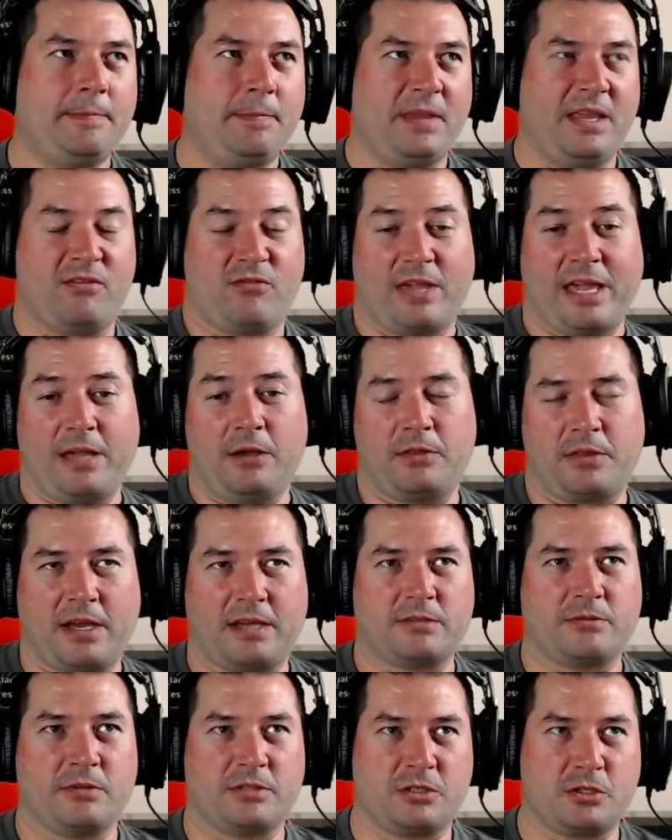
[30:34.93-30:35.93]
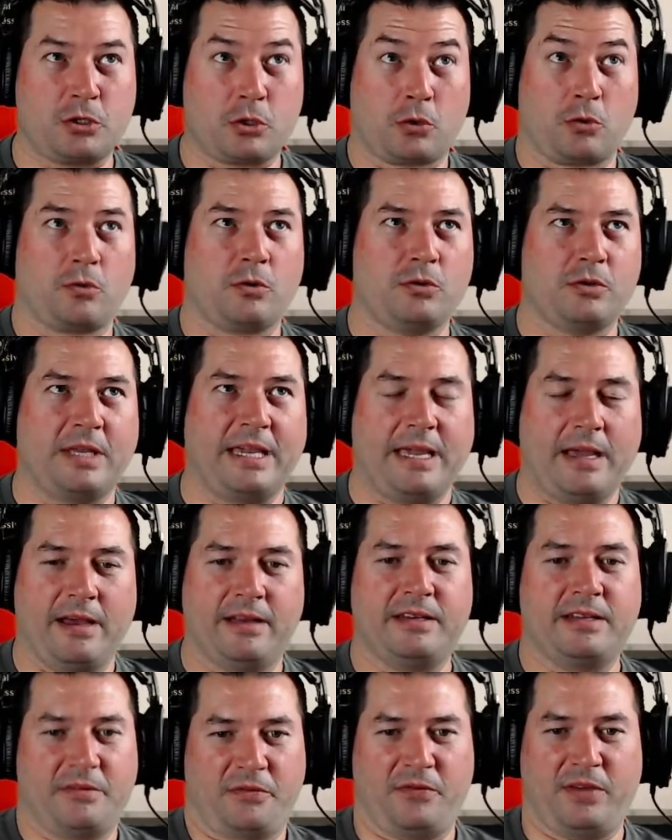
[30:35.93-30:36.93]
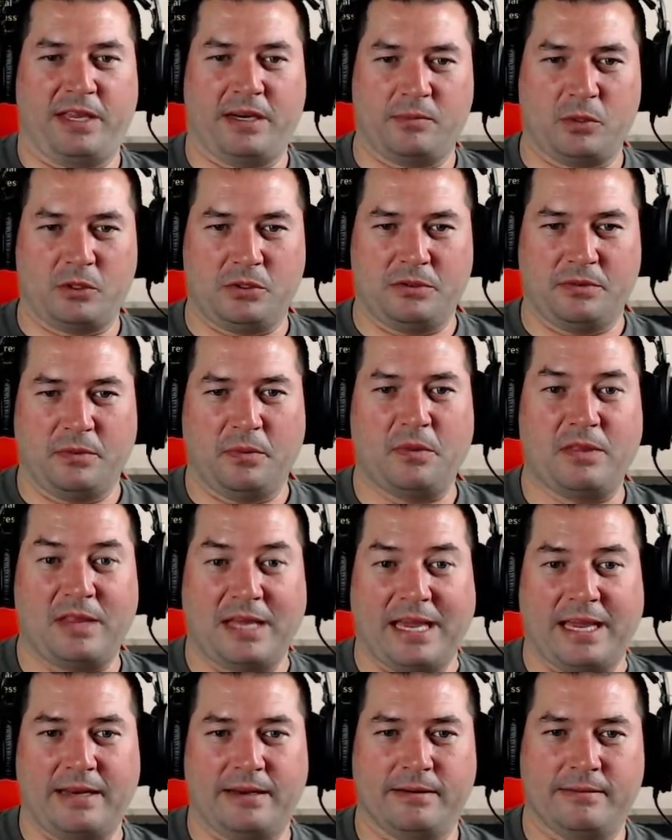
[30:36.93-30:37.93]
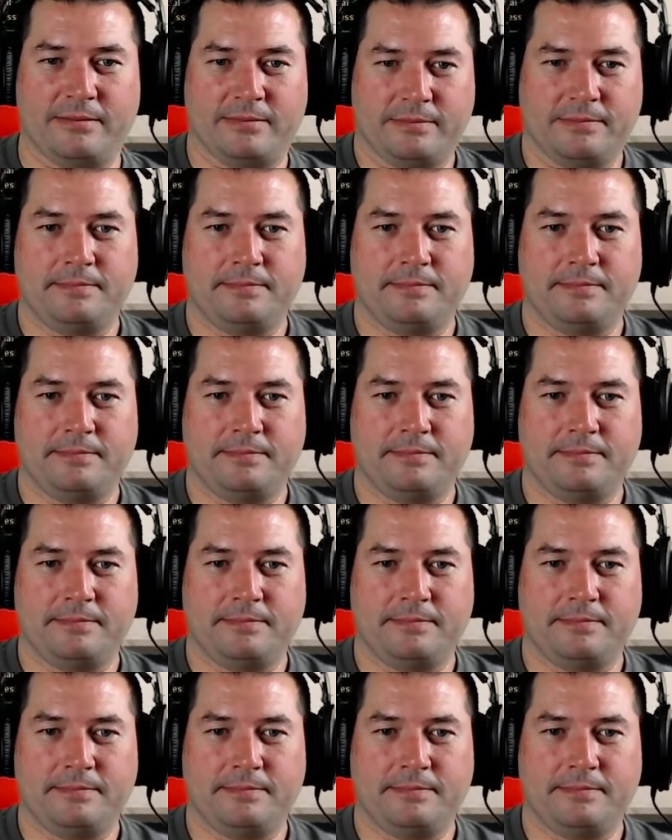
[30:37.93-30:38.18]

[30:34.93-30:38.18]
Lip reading: If Kael'thas was truly undefeatable, then